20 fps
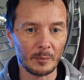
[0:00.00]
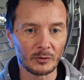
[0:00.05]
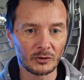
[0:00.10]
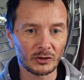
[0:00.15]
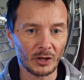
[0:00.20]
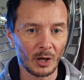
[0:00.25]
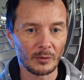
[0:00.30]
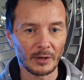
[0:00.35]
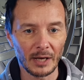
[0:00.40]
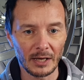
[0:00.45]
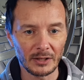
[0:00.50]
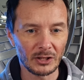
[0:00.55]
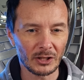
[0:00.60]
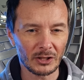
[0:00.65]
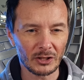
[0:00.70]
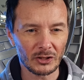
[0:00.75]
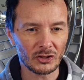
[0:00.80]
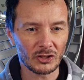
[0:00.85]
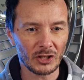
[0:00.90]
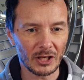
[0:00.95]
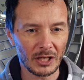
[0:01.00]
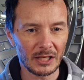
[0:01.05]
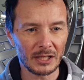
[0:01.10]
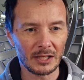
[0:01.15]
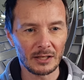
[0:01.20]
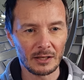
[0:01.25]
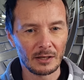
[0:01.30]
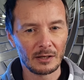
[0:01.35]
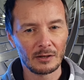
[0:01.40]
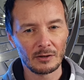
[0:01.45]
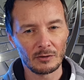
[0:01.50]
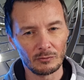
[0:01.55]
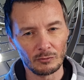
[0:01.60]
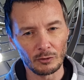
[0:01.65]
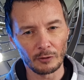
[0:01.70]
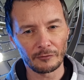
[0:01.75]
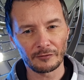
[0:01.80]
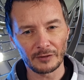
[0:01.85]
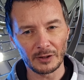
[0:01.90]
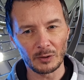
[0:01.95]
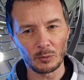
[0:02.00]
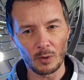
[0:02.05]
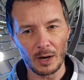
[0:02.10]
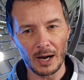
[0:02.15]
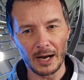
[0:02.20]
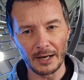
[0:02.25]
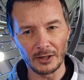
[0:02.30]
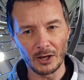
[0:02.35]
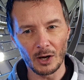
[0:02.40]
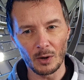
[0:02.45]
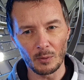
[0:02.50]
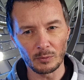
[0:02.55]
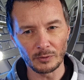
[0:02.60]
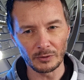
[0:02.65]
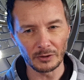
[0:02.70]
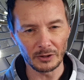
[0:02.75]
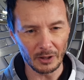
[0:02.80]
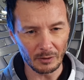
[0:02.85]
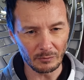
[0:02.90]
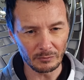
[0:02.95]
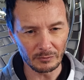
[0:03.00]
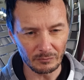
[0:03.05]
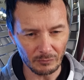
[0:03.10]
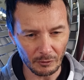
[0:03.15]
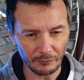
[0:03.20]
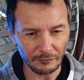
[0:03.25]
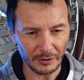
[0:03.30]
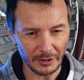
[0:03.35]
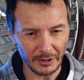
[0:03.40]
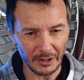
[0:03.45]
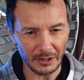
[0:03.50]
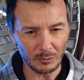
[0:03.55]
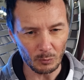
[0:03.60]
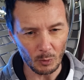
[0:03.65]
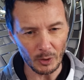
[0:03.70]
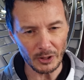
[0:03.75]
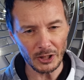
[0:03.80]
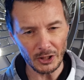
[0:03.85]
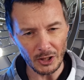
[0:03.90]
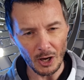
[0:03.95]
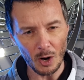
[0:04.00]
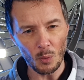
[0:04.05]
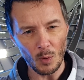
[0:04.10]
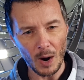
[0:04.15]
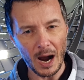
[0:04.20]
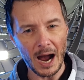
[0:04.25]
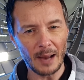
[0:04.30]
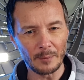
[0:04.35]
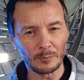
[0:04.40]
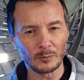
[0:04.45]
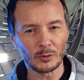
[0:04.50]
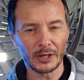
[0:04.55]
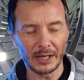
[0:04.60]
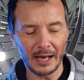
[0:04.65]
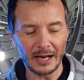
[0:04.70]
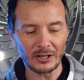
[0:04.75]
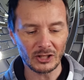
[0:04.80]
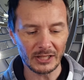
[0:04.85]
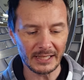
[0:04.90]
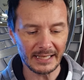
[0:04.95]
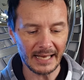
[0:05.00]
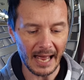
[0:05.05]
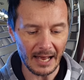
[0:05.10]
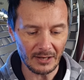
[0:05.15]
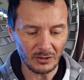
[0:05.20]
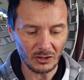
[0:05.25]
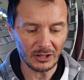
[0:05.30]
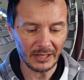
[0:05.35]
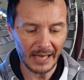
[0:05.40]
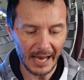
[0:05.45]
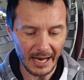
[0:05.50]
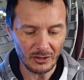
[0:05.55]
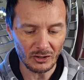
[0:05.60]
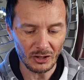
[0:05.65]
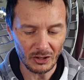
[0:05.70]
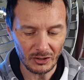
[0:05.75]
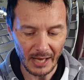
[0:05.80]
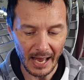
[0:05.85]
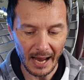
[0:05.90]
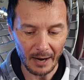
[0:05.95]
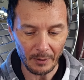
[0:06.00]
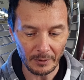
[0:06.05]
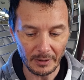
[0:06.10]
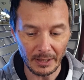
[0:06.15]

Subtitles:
so that you can see roughly what I know, roughly what I'm going to actually get to cage this out.